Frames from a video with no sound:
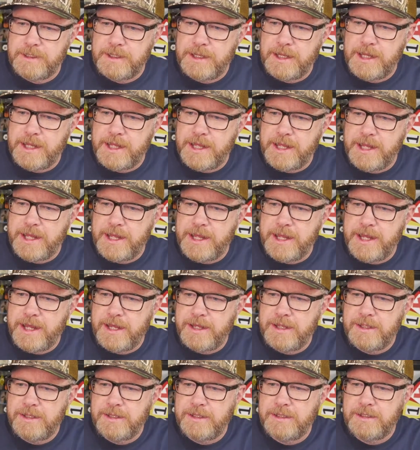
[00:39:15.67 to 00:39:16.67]

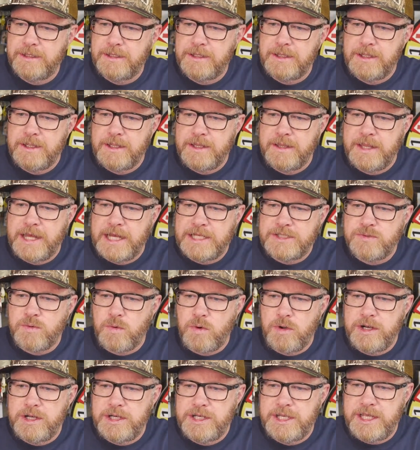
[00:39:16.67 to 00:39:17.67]
Uh, that's
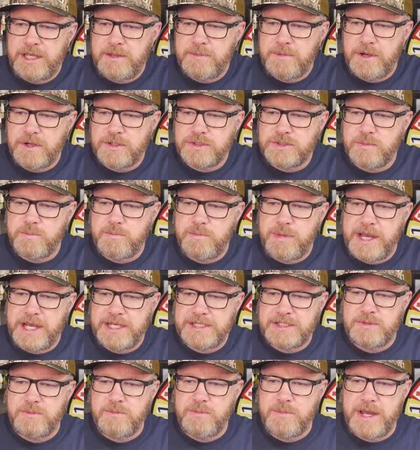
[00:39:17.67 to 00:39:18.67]
one of Debo's
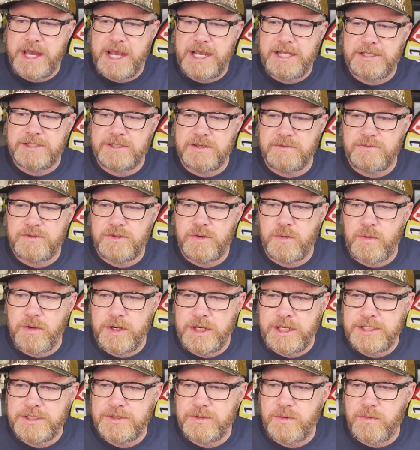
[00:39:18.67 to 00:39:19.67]
best baits of
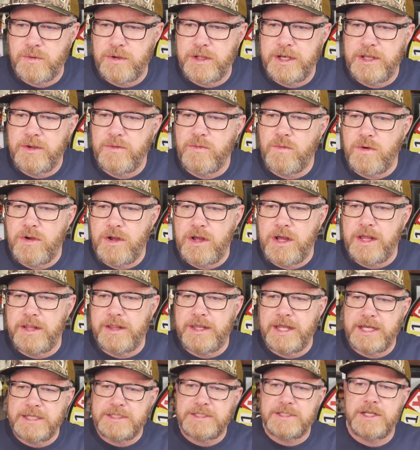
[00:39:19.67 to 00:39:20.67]
2021.
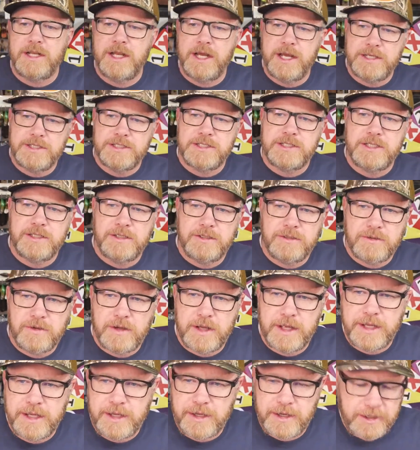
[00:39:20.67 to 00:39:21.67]
That's nice to
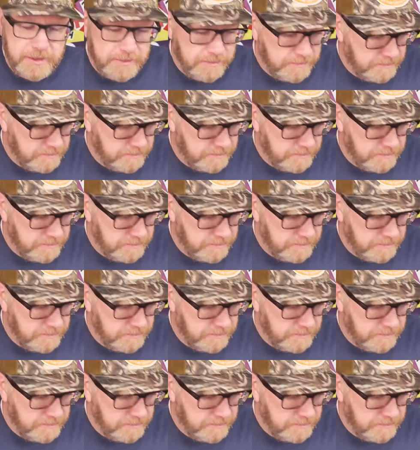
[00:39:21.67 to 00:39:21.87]
uh, hear.